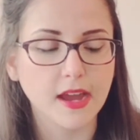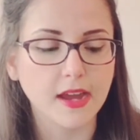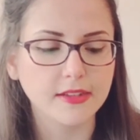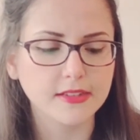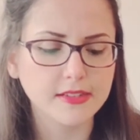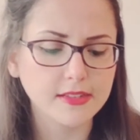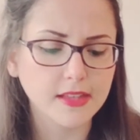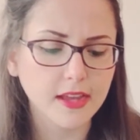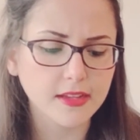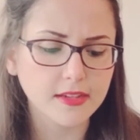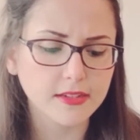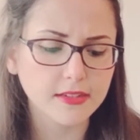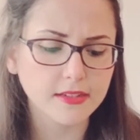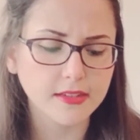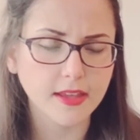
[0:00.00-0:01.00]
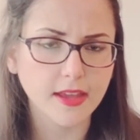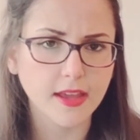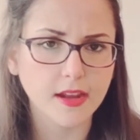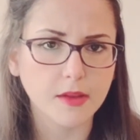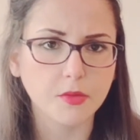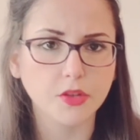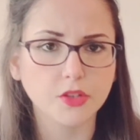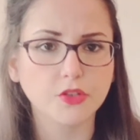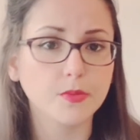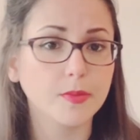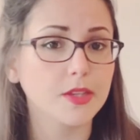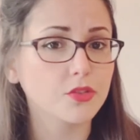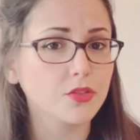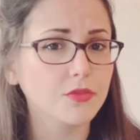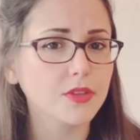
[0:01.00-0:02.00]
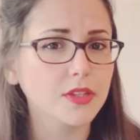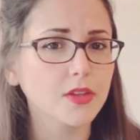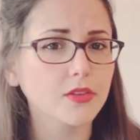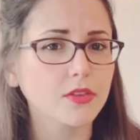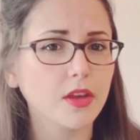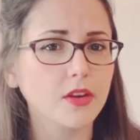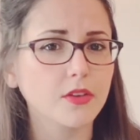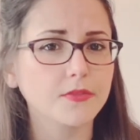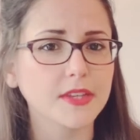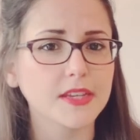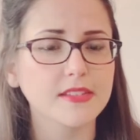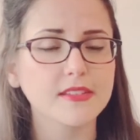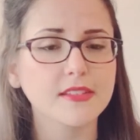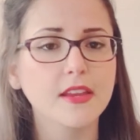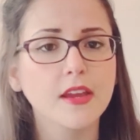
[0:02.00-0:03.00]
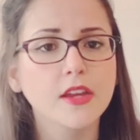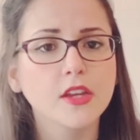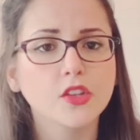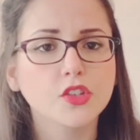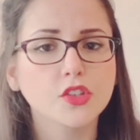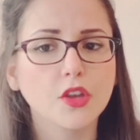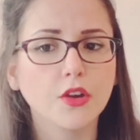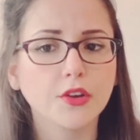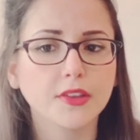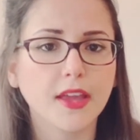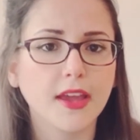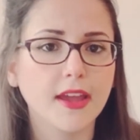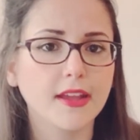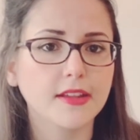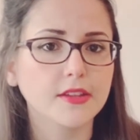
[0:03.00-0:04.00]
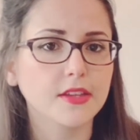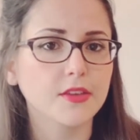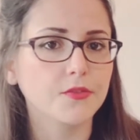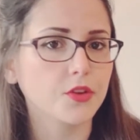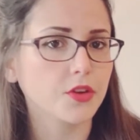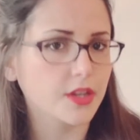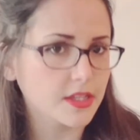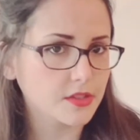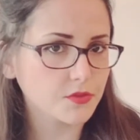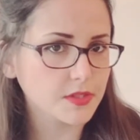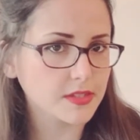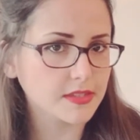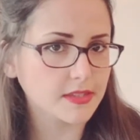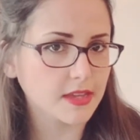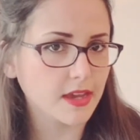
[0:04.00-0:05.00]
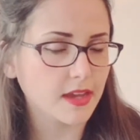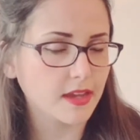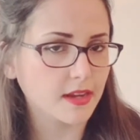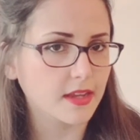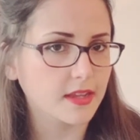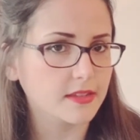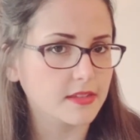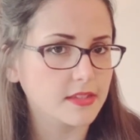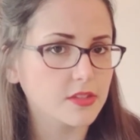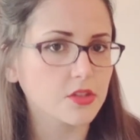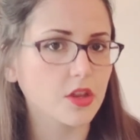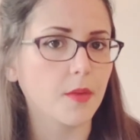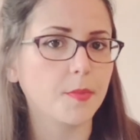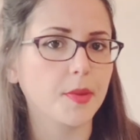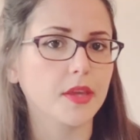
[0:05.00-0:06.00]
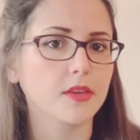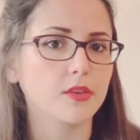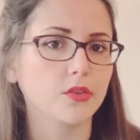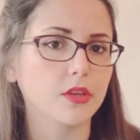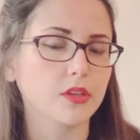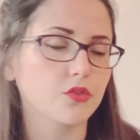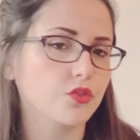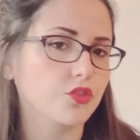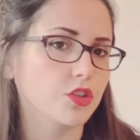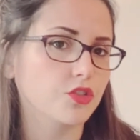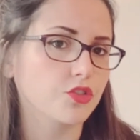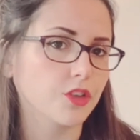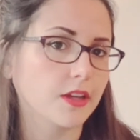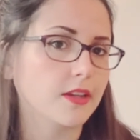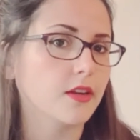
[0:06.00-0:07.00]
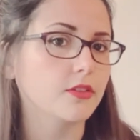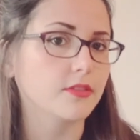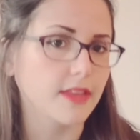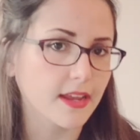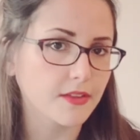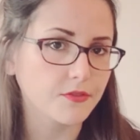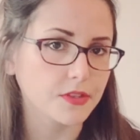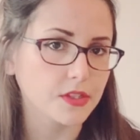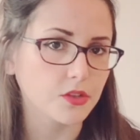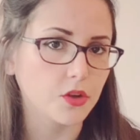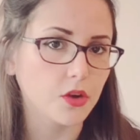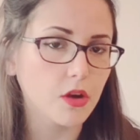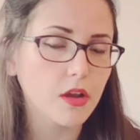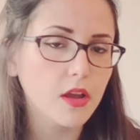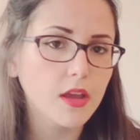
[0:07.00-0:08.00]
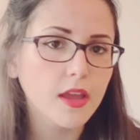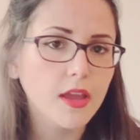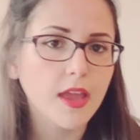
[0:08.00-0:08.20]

I decided that I'm going to make two videos out of this so that if you're interested in this topic, you can just check out that video